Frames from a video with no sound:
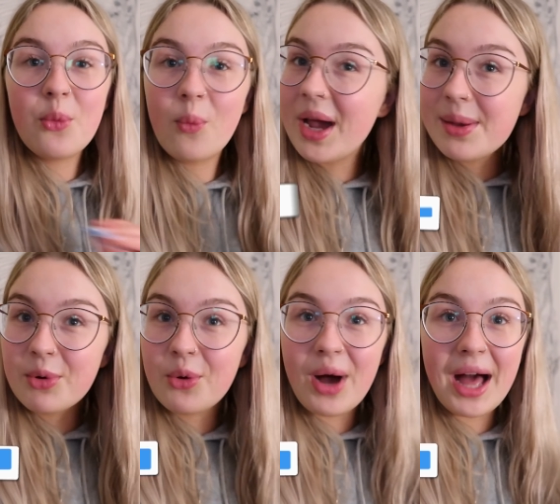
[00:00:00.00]
way
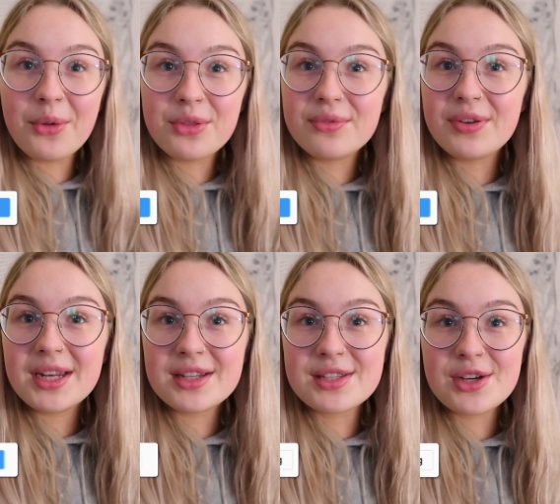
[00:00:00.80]
more health and
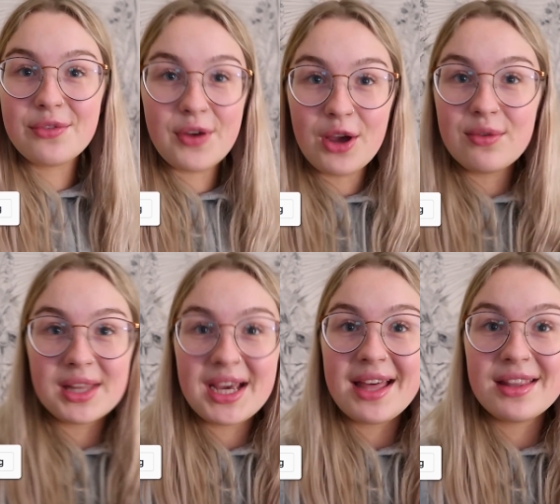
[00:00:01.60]
fitness stuff
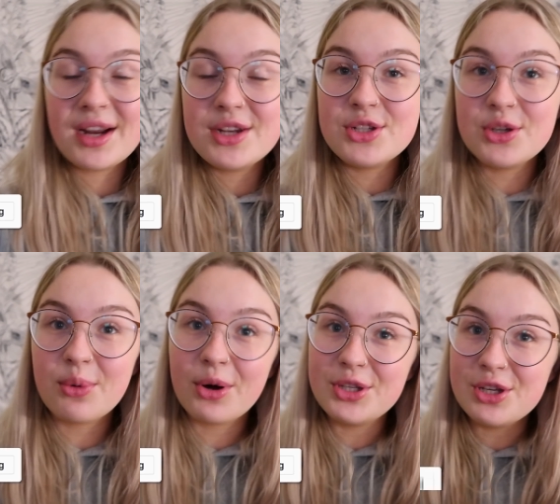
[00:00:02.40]
over there than I
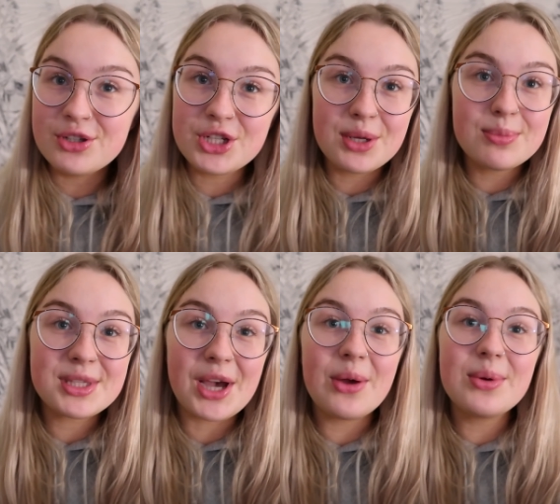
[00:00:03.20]
do on YouTube,
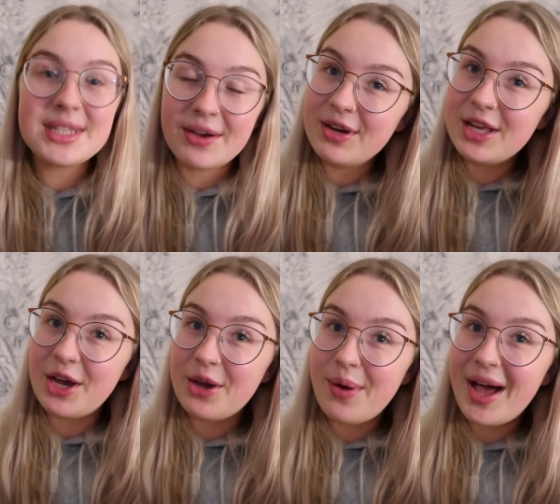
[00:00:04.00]
so definitely
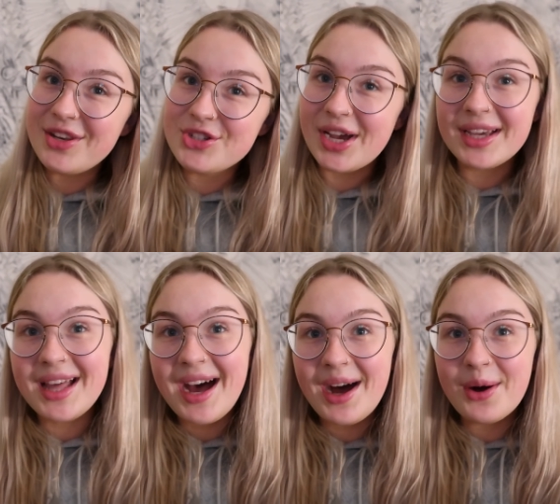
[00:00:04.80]
go and check
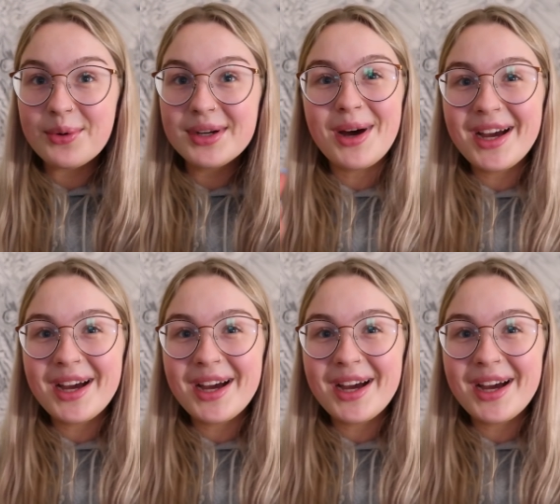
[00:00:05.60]
that out.